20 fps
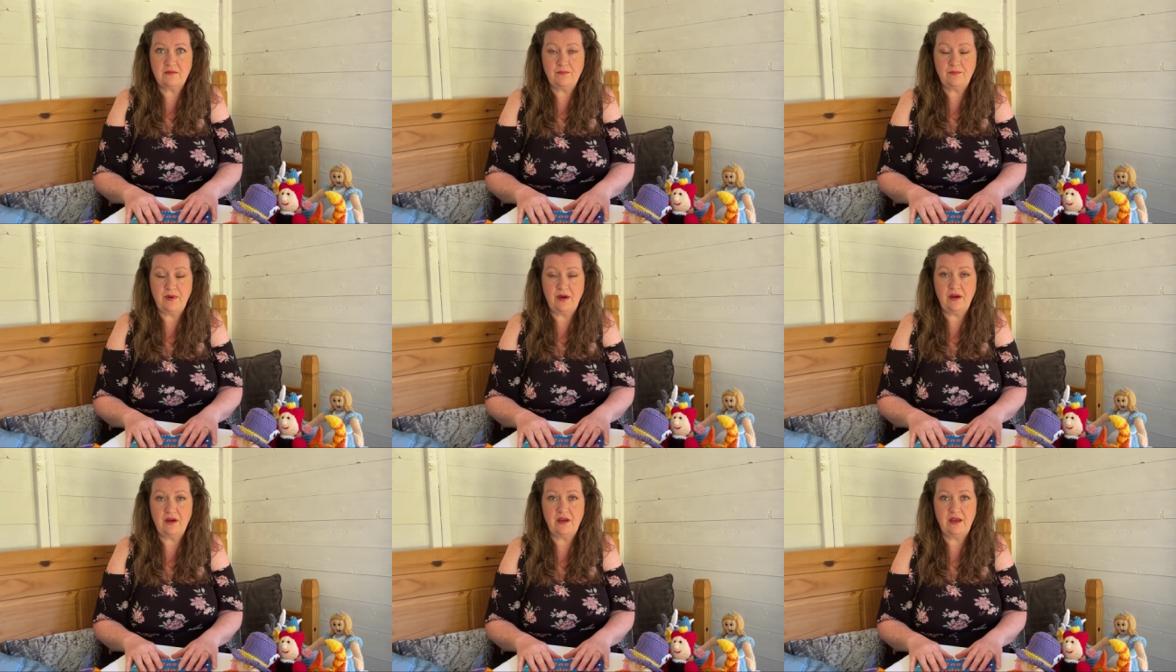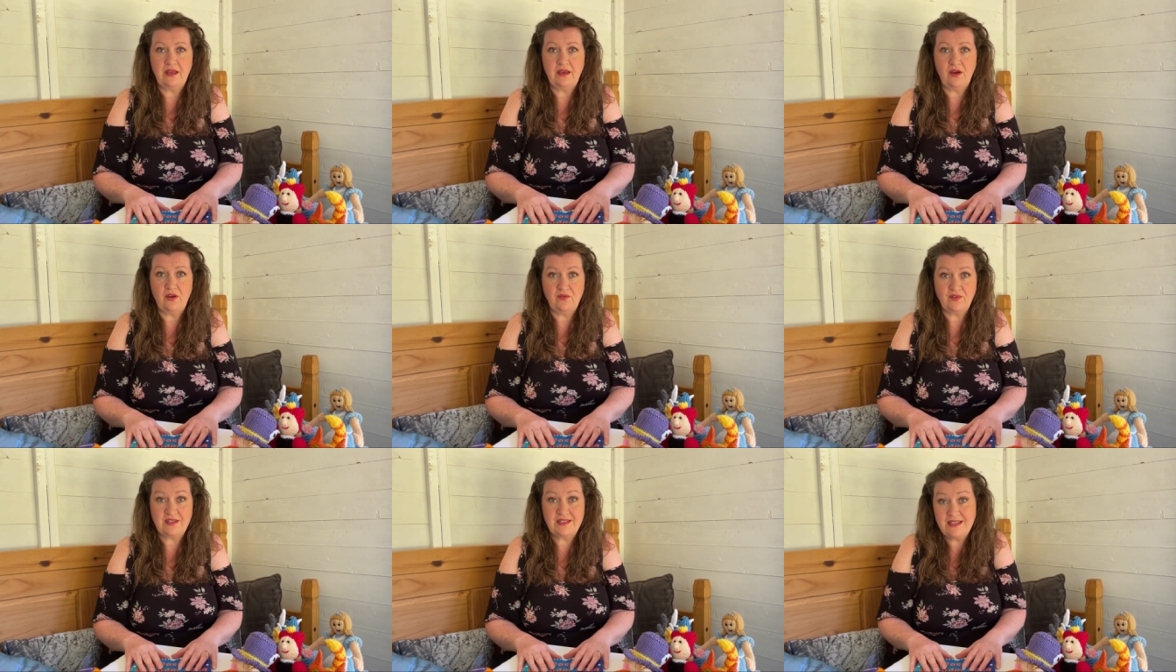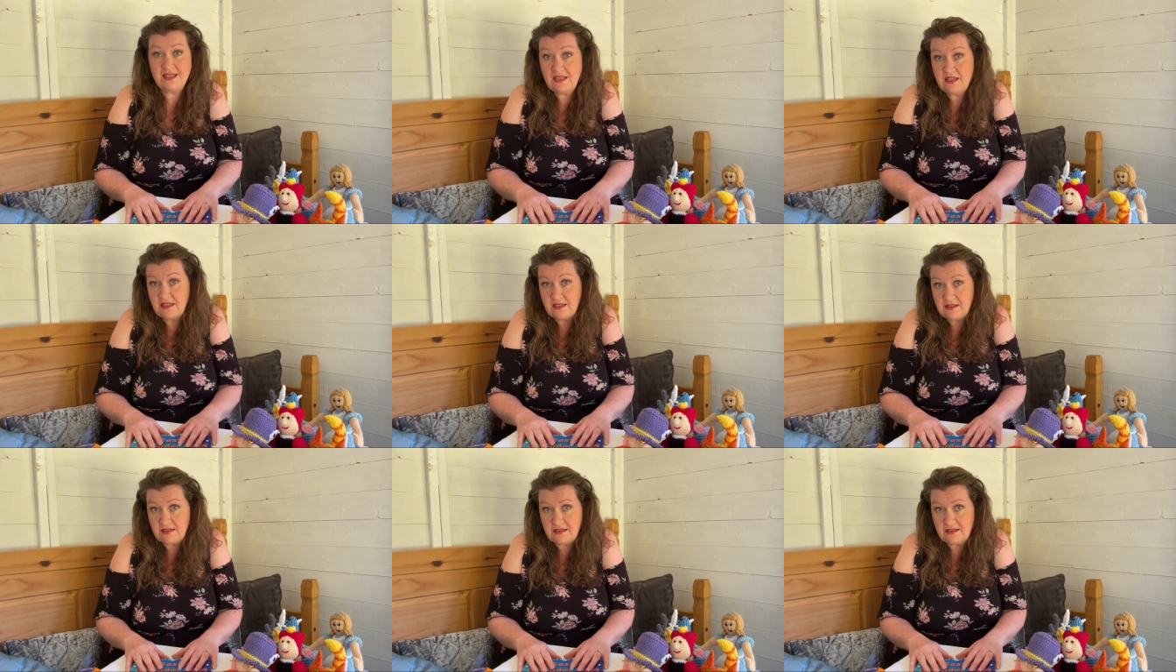buy
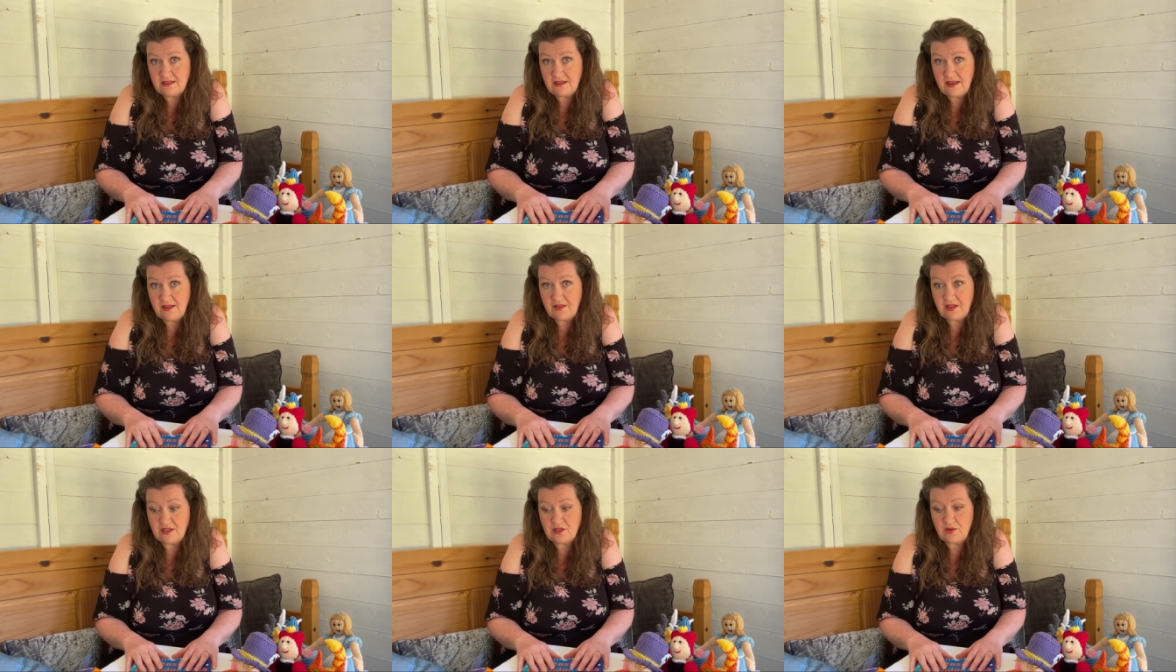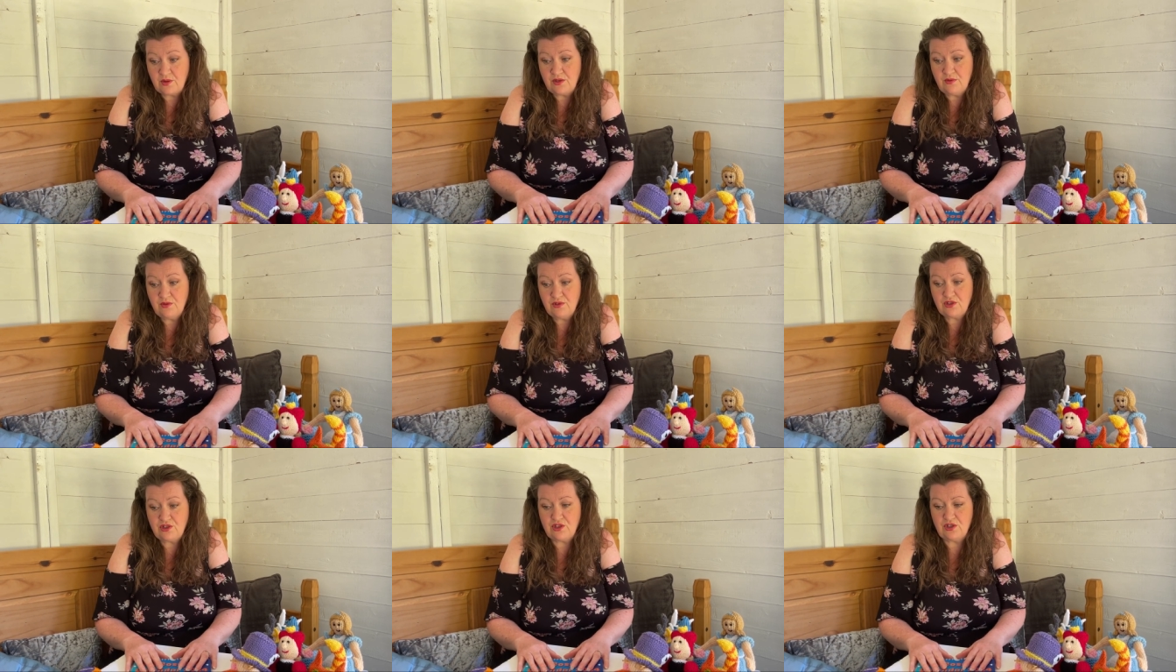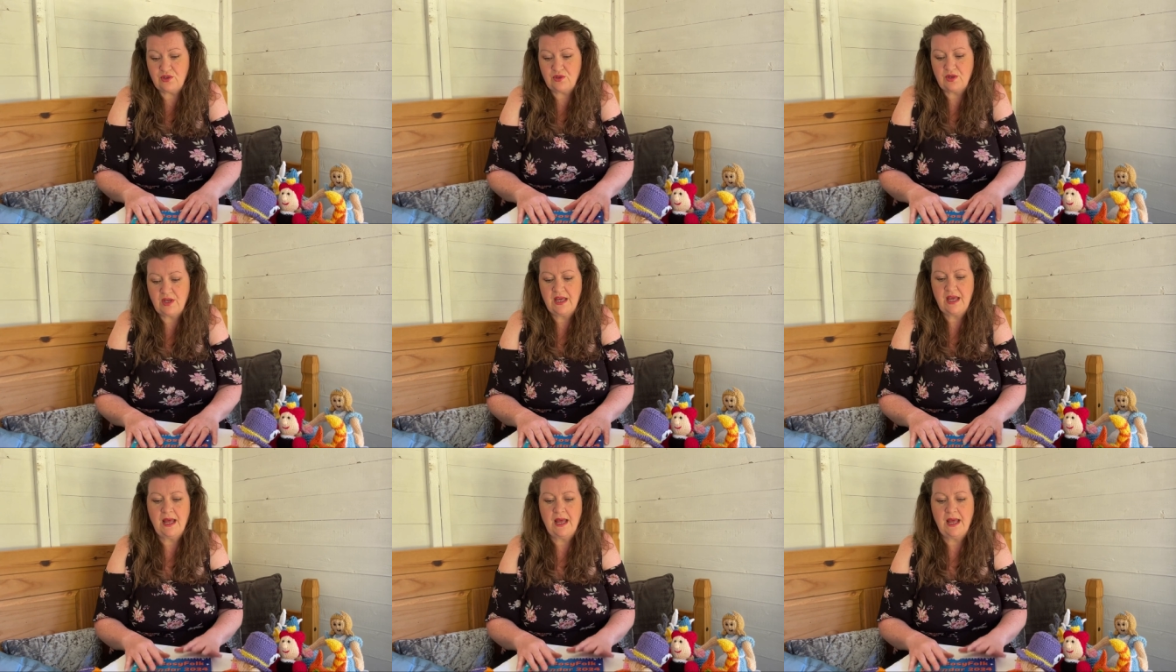overseas if that's what you want to